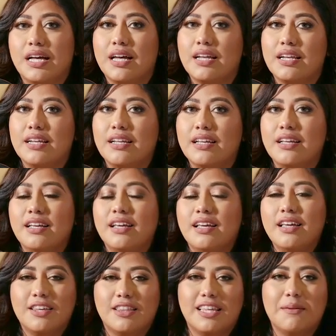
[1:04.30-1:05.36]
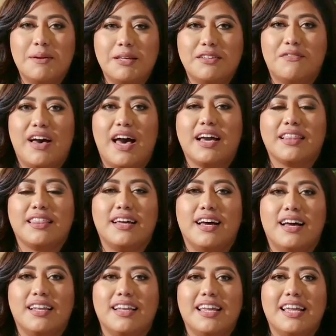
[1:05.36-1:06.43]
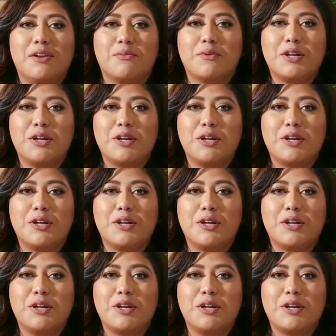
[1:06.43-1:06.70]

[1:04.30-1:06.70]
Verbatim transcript: design, you think about the fact that